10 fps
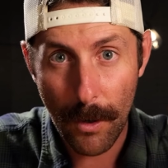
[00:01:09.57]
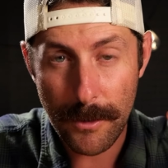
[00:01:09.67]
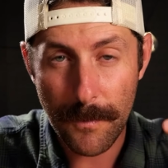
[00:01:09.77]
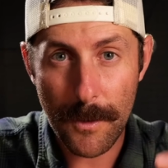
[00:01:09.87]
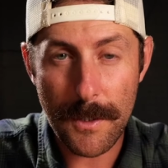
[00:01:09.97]

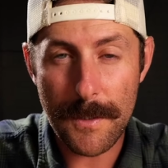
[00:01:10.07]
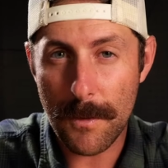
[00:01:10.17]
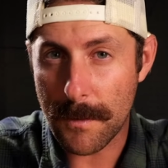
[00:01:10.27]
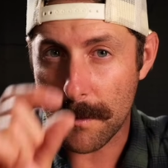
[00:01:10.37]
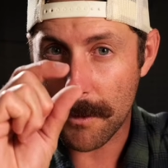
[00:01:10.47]
large version,
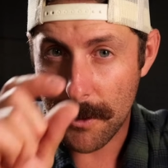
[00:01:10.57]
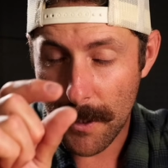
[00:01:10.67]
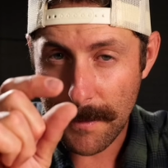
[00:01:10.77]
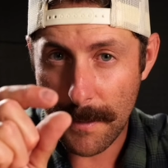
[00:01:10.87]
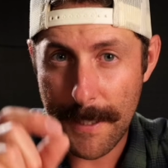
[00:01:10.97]
so it's
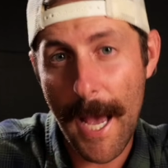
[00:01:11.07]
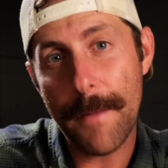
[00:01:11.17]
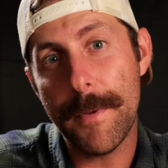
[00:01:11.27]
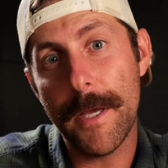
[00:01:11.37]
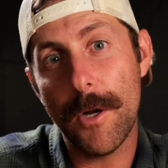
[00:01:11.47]
just a
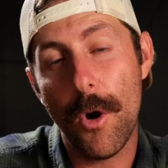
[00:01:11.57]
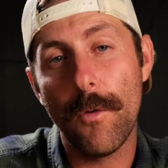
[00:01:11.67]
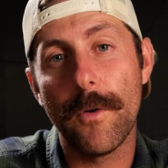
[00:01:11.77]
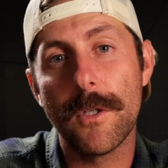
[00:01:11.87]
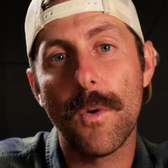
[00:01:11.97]
tad bit
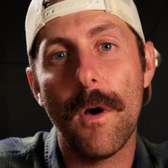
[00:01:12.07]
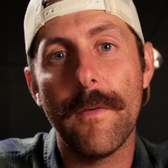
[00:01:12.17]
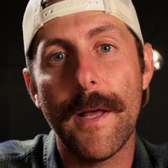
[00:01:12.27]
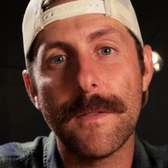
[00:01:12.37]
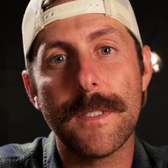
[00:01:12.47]
over 12
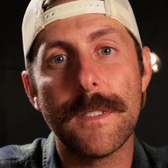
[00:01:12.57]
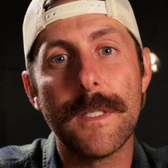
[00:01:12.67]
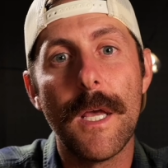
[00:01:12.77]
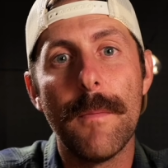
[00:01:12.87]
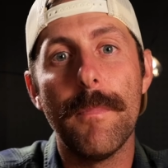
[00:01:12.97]
ounces,
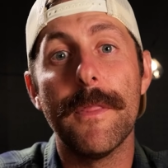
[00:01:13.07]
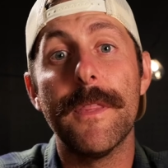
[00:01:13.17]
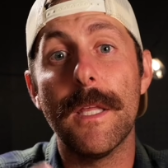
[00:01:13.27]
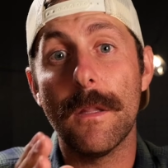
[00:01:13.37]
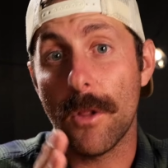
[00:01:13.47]
but
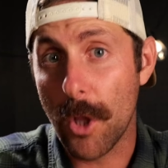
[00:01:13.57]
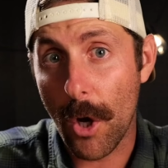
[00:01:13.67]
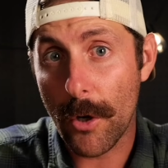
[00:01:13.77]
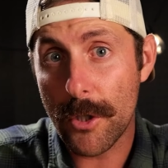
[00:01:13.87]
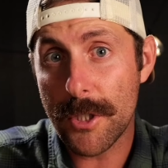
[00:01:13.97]
the
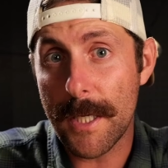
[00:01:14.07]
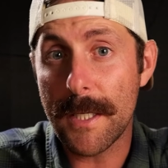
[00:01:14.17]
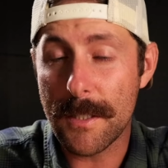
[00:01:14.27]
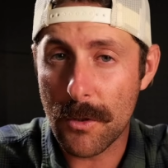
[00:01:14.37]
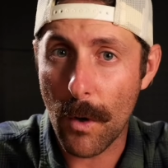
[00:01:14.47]
large
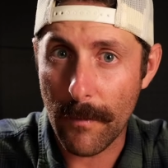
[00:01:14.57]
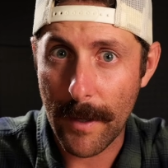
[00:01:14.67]
is 12